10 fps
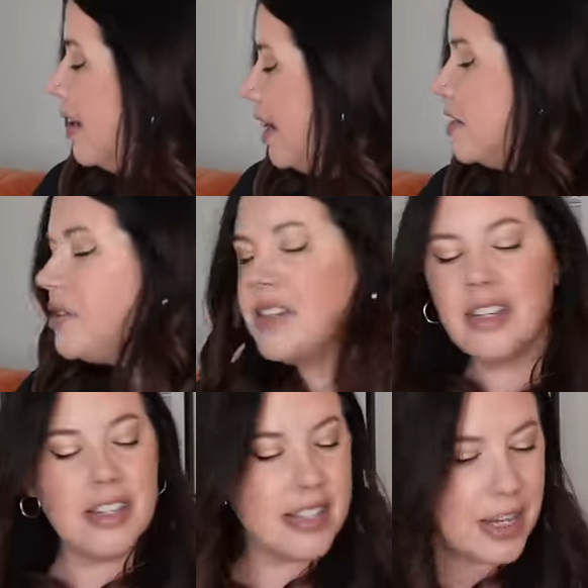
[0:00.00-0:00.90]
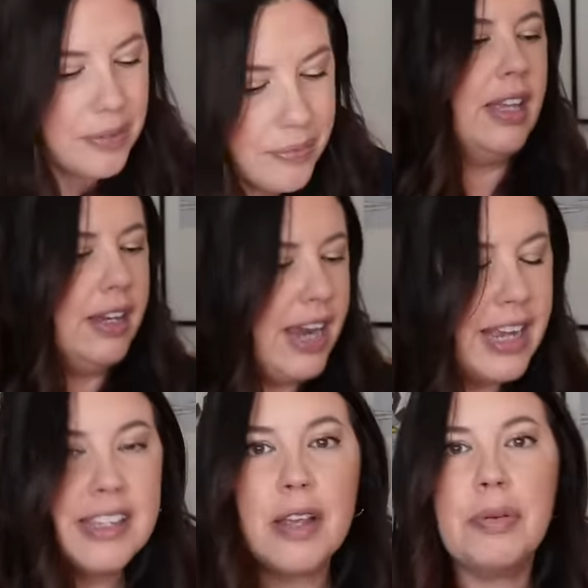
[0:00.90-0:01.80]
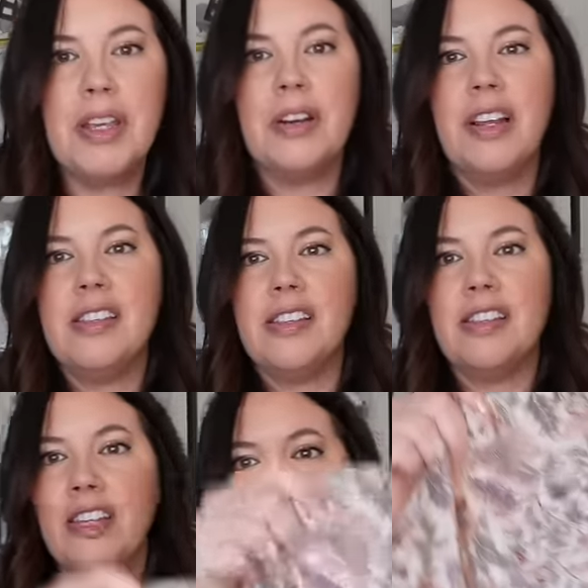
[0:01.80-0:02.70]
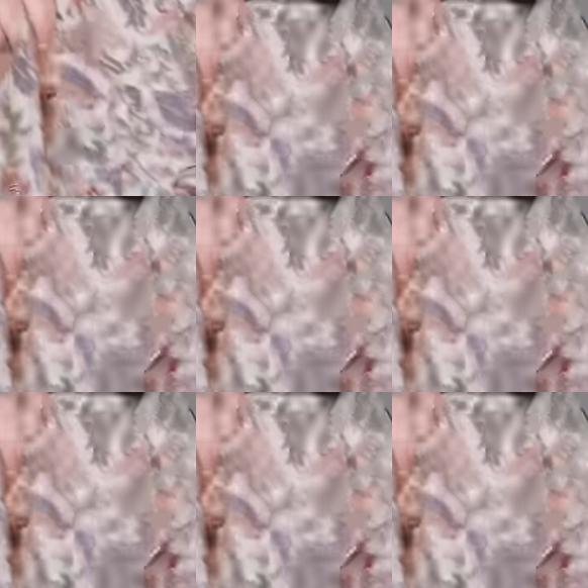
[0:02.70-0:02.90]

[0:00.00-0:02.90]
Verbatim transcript: Interested to see. Next up here is this cute